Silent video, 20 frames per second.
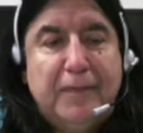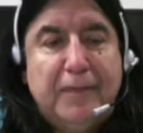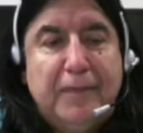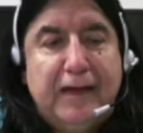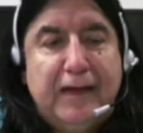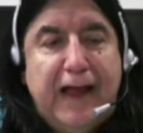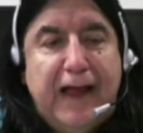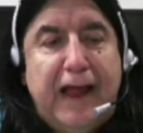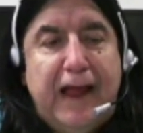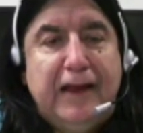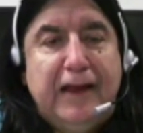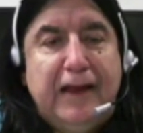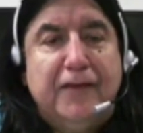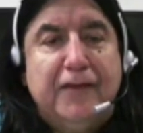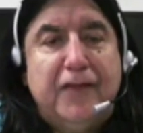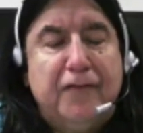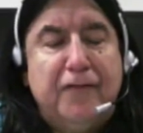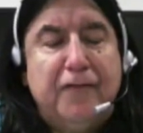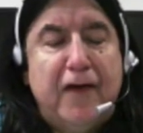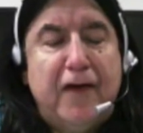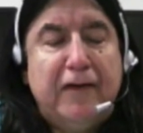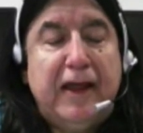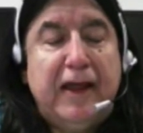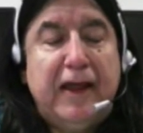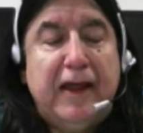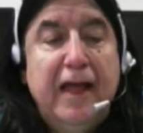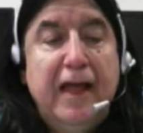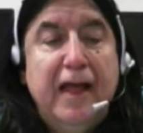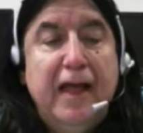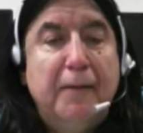gain of the very
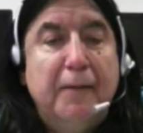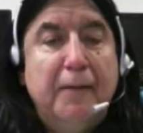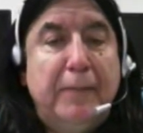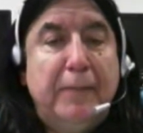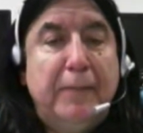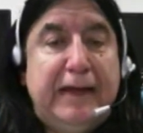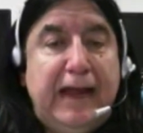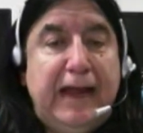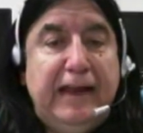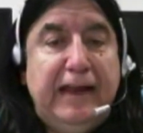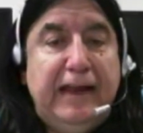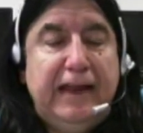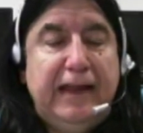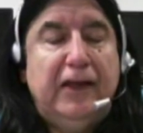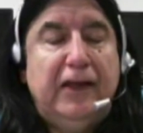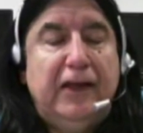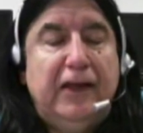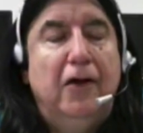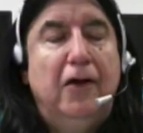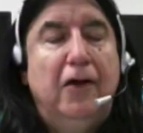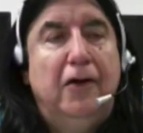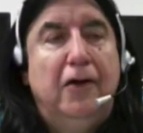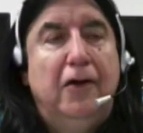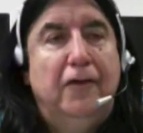beginning of